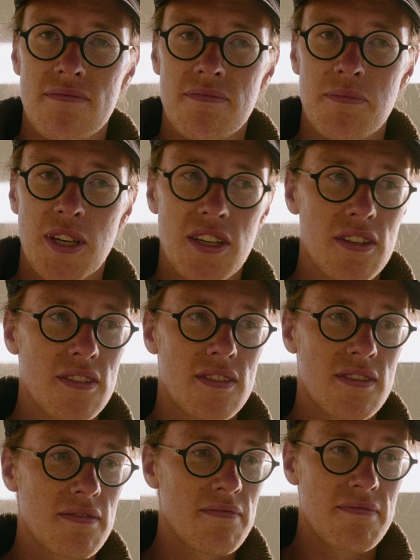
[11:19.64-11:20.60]

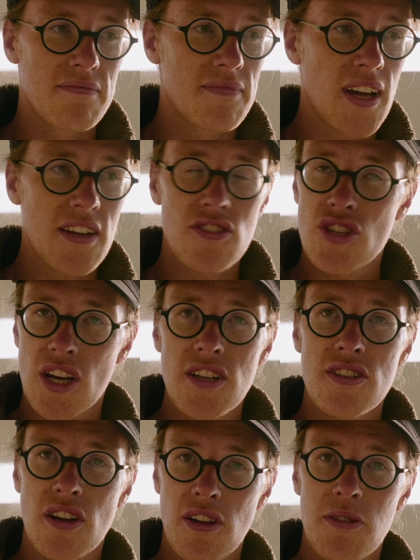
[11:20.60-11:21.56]
Because that
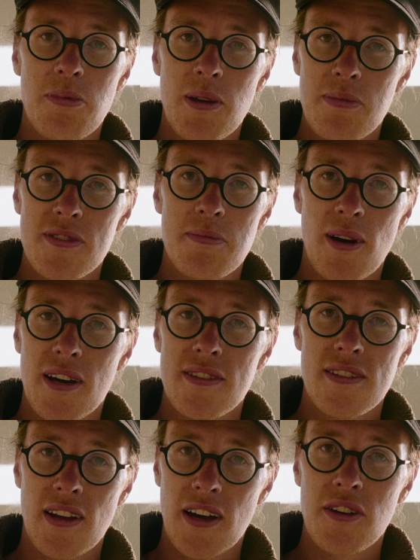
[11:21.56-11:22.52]
changed a lot of people's minds
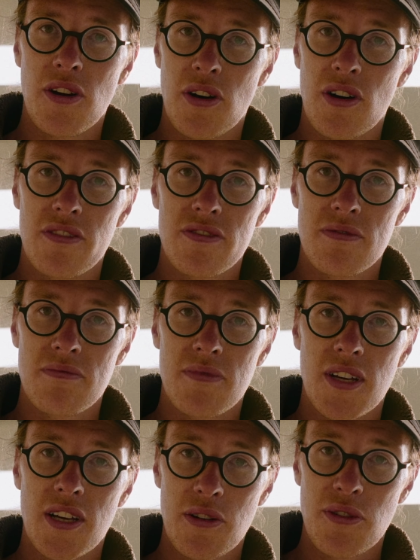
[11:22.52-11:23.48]
that I know of,
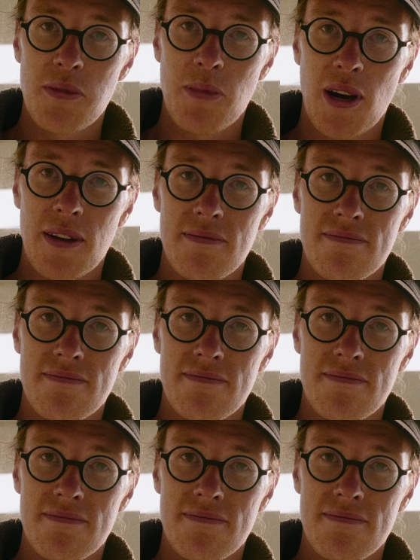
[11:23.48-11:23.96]
including mine.